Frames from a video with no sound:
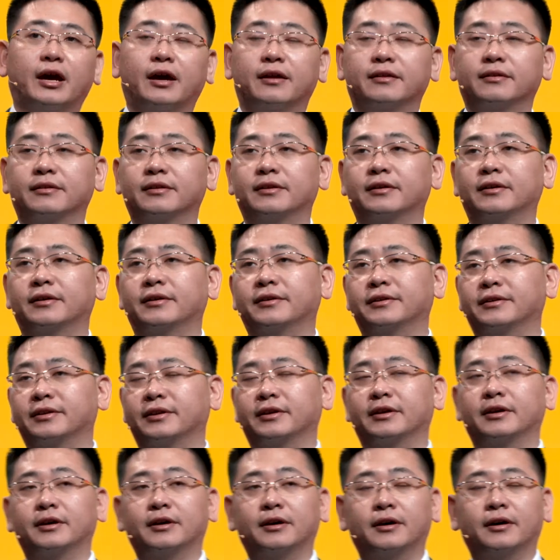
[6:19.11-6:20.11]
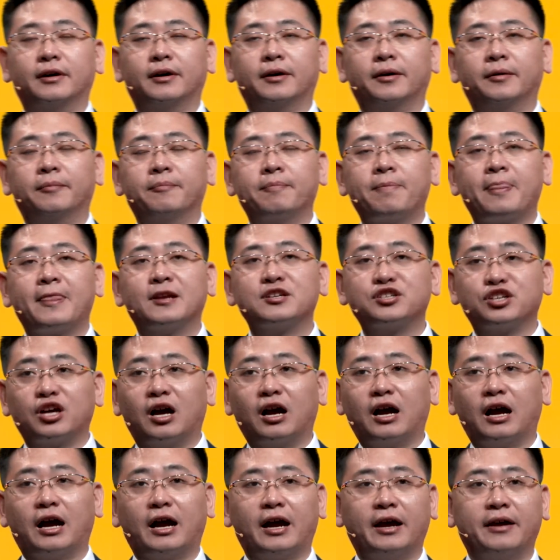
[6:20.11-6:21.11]
and the
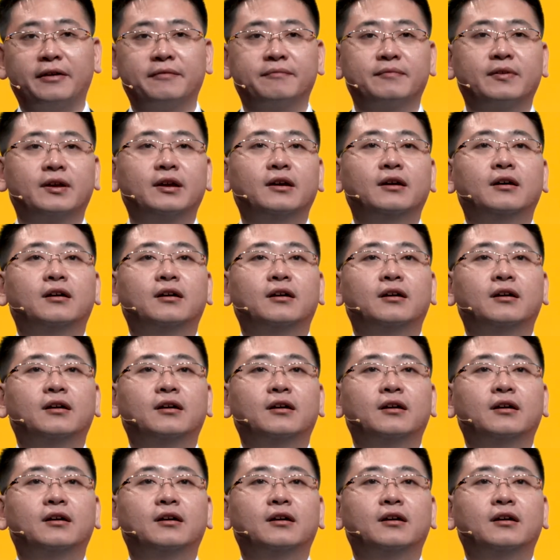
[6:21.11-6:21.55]
Shanghai,